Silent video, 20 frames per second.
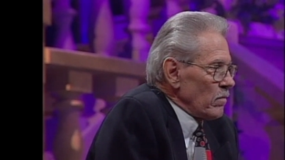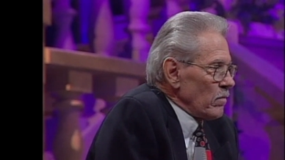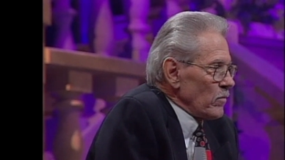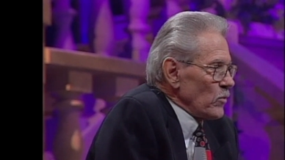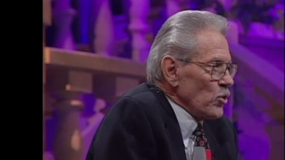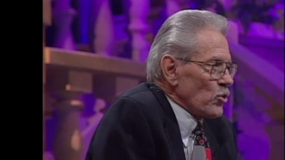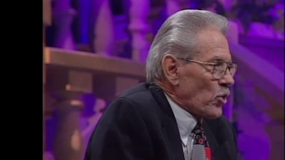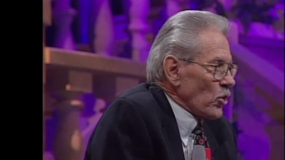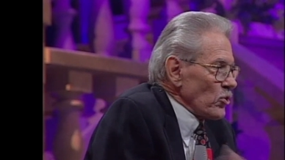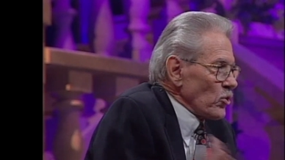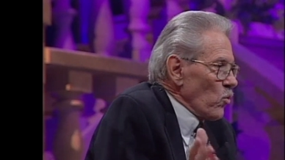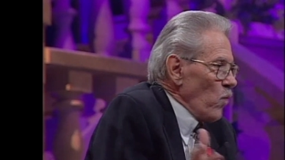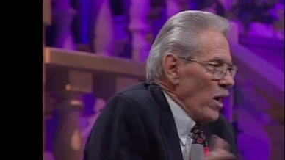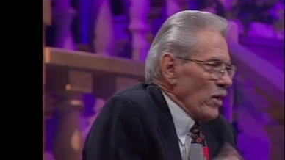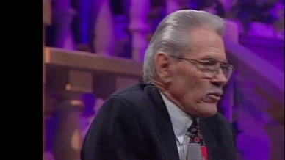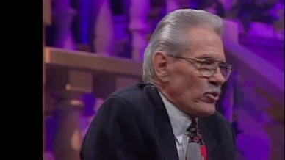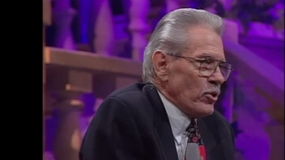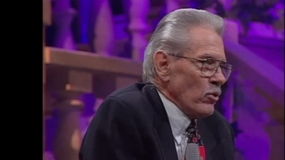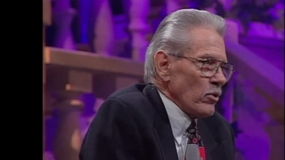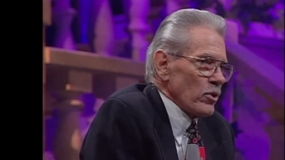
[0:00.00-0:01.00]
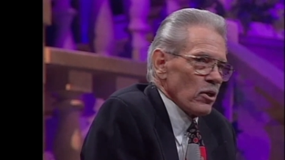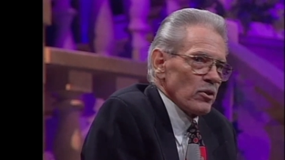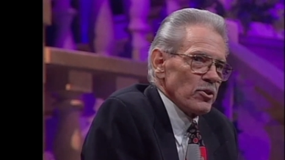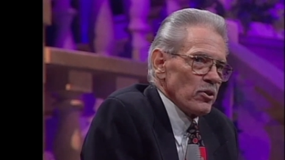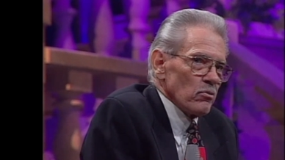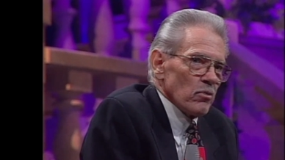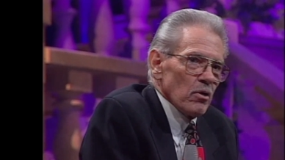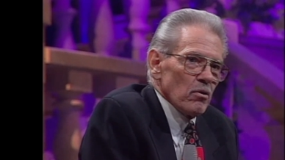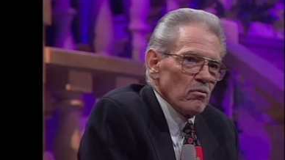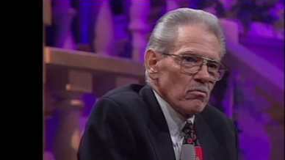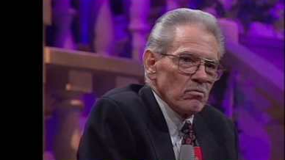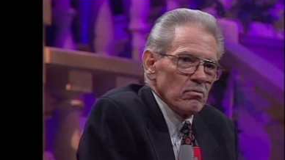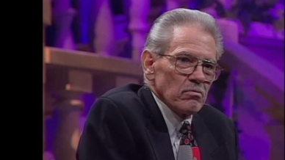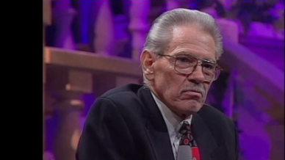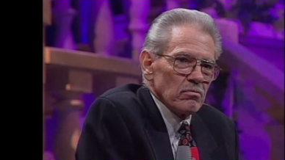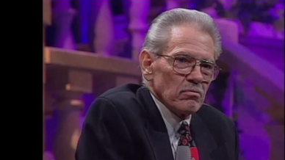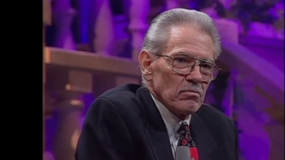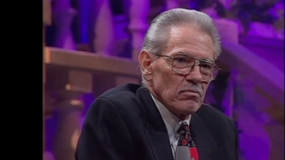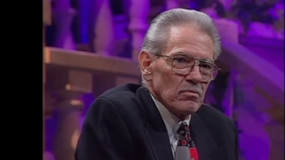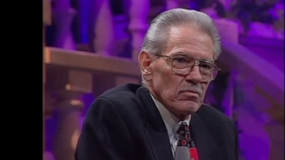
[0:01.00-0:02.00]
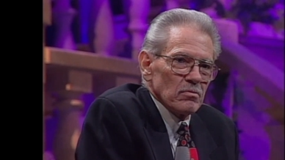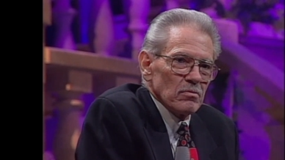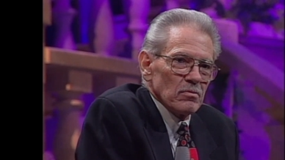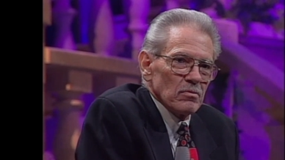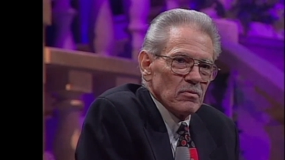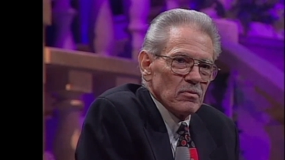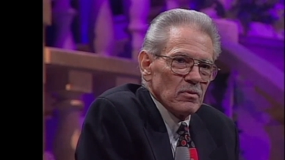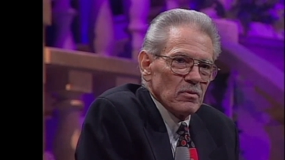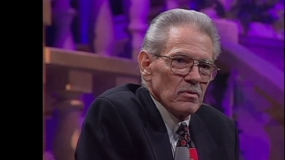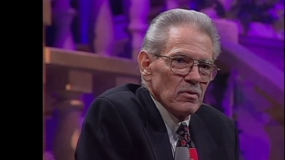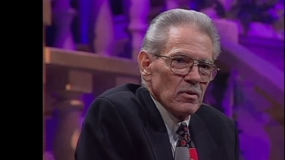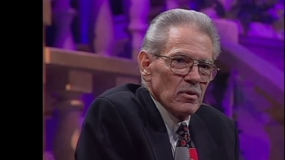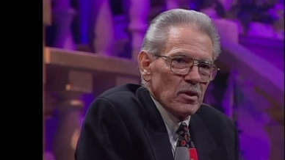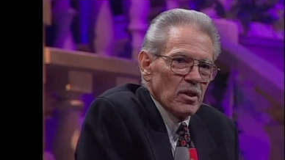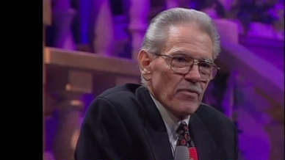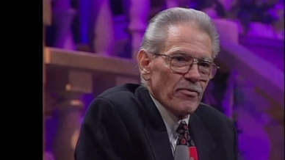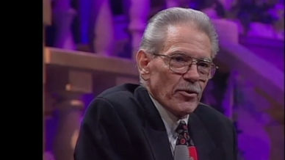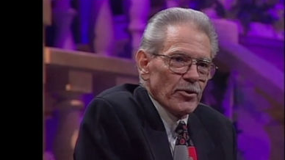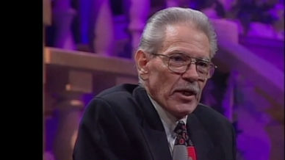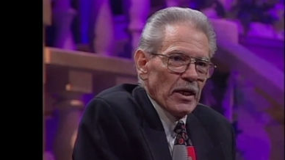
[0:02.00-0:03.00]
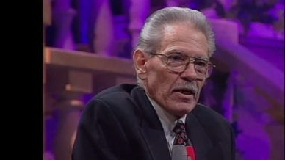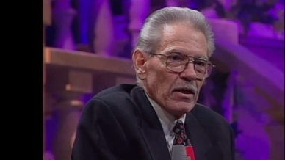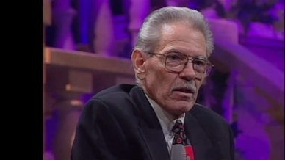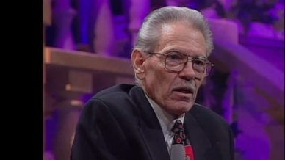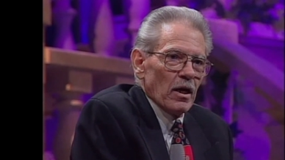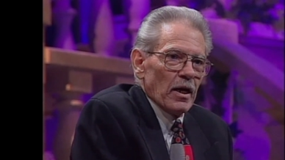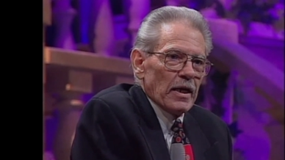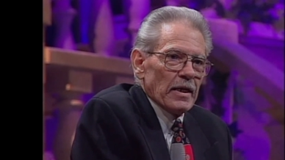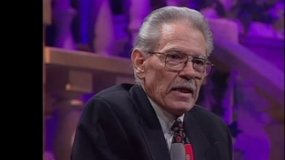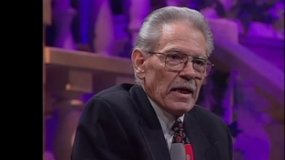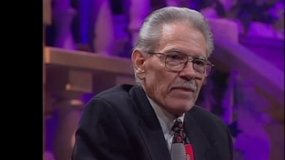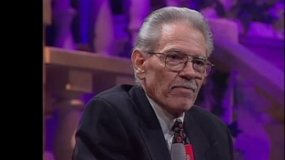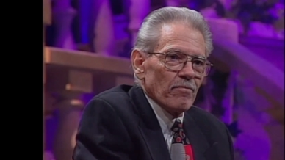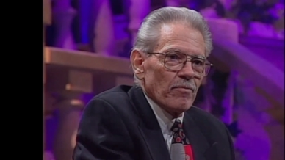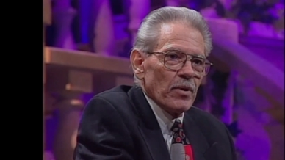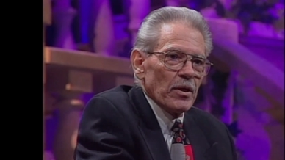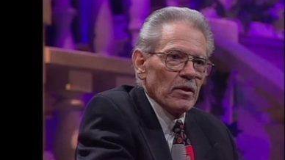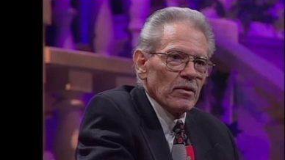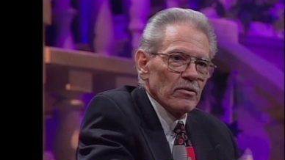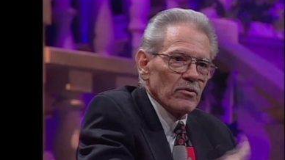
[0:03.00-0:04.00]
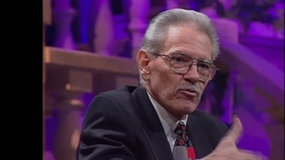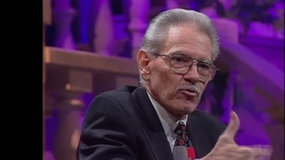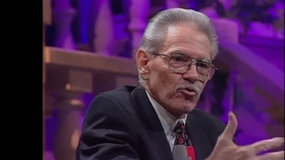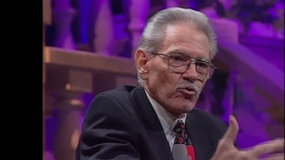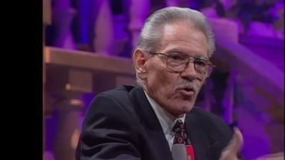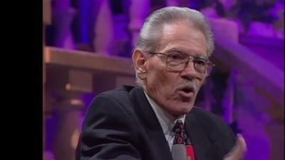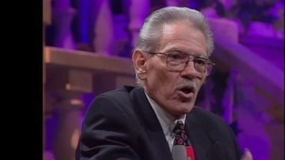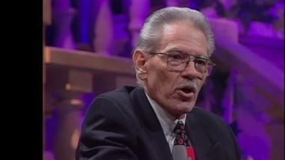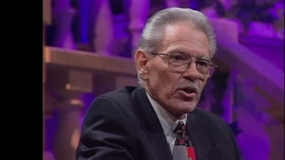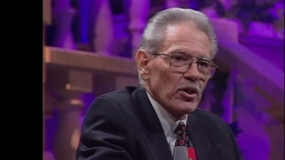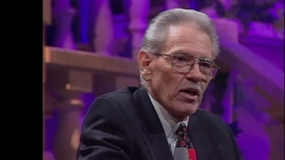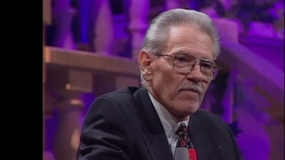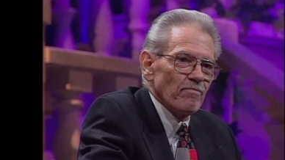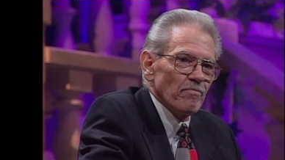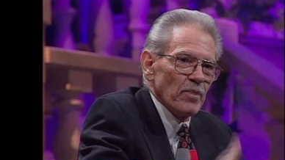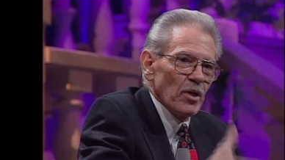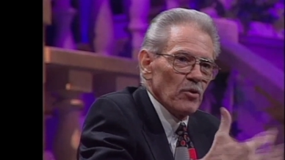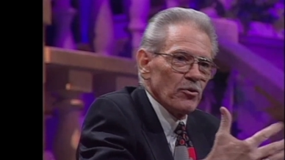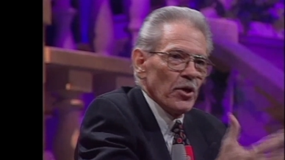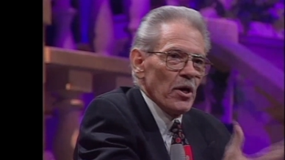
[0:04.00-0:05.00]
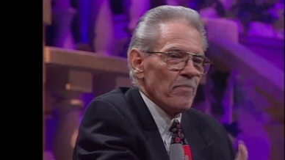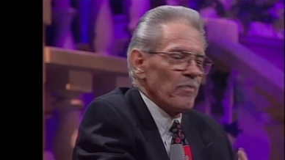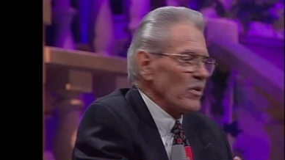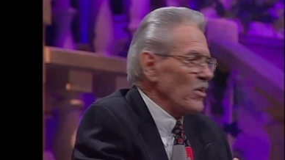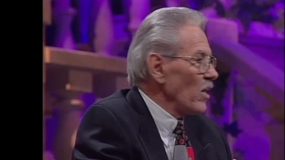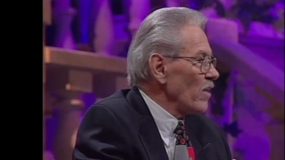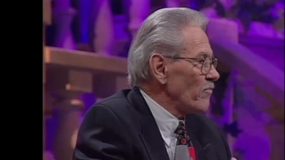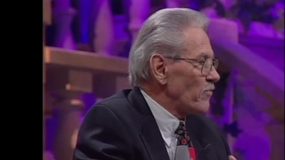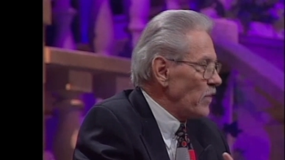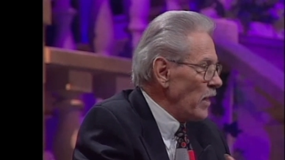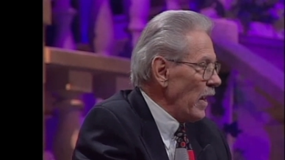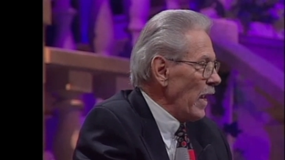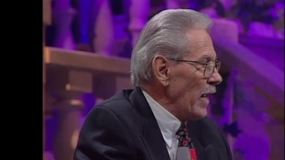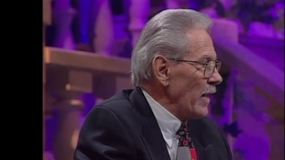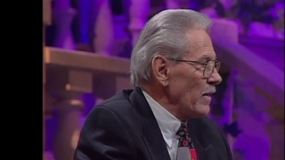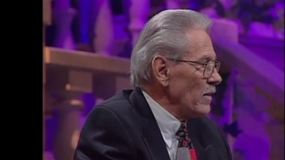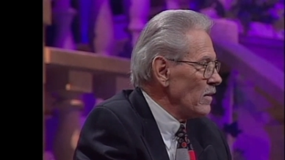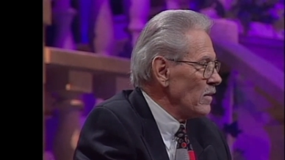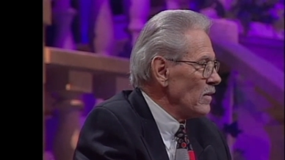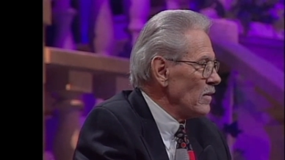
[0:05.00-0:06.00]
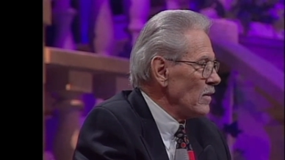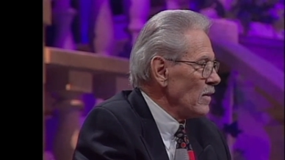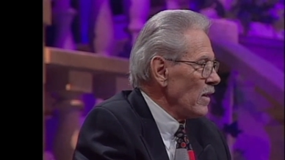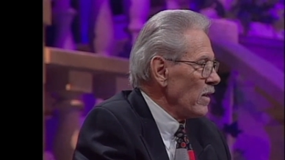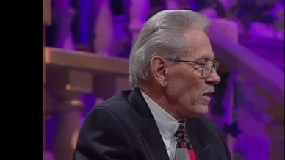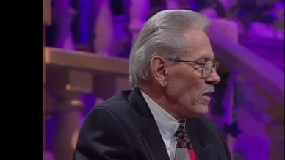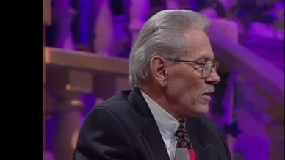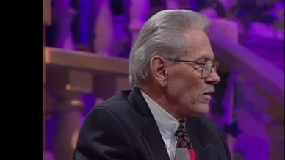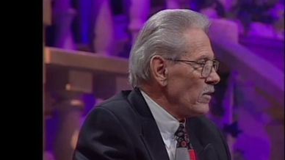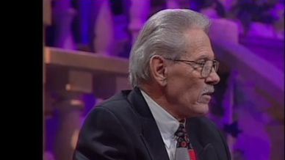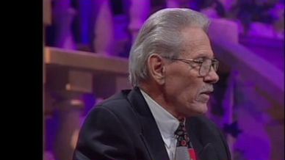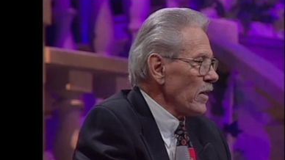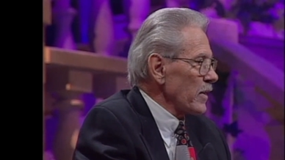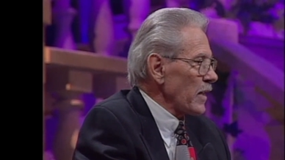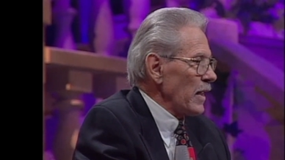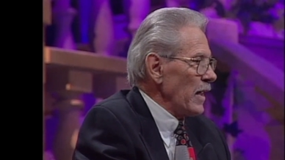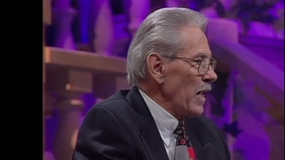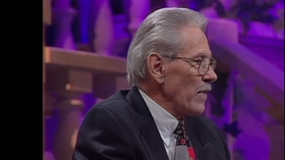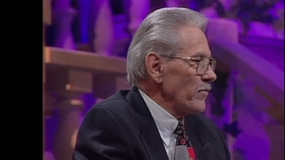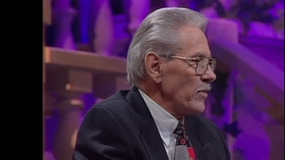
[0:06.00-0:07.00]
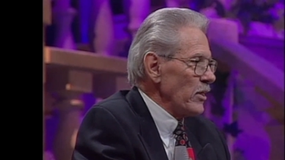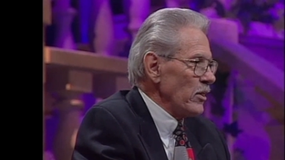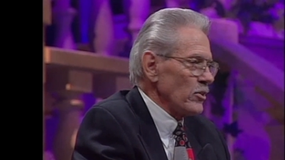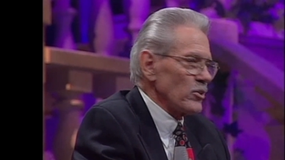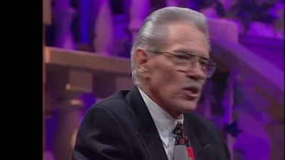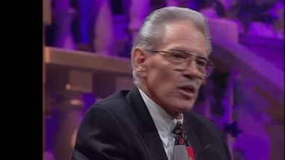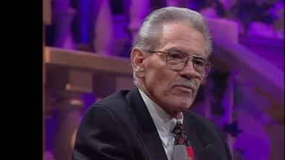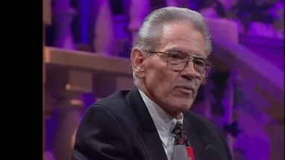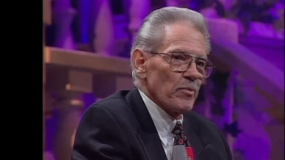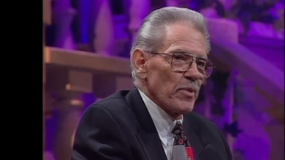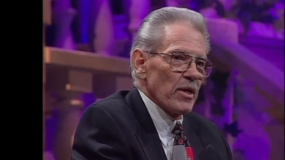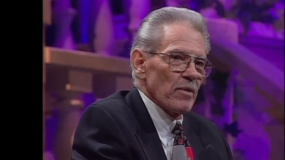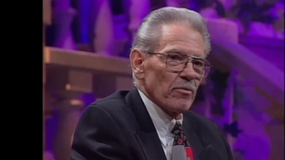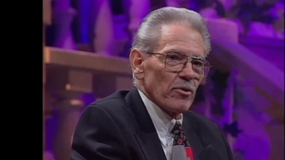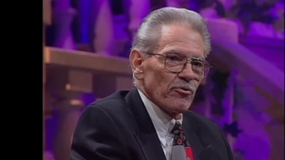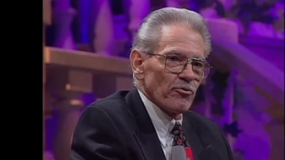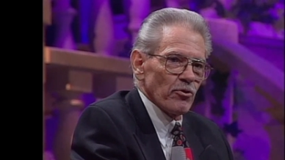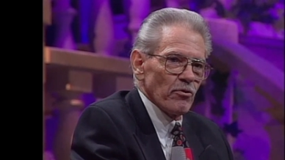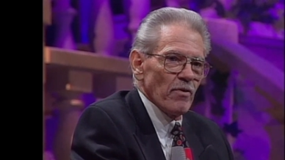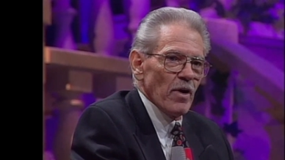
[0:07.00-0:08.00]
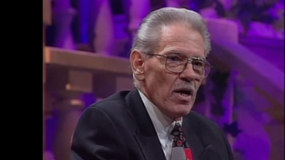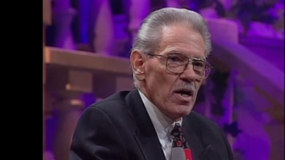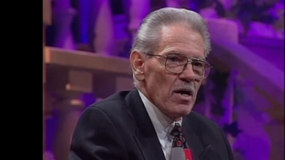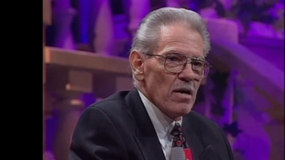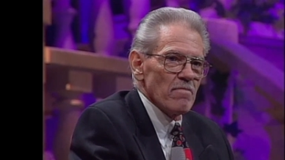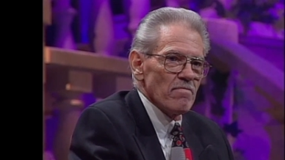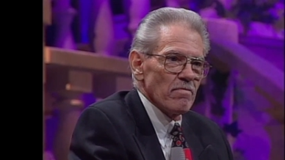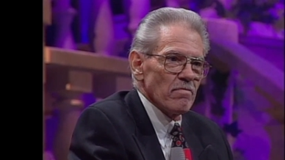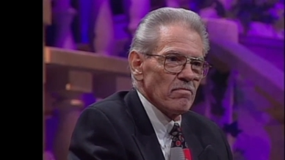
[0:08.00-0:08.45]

You couldn't go out and do it on your own. And if your downline hadn't been strong enough and built up enough yet, you're not going to have the income to be able to survive.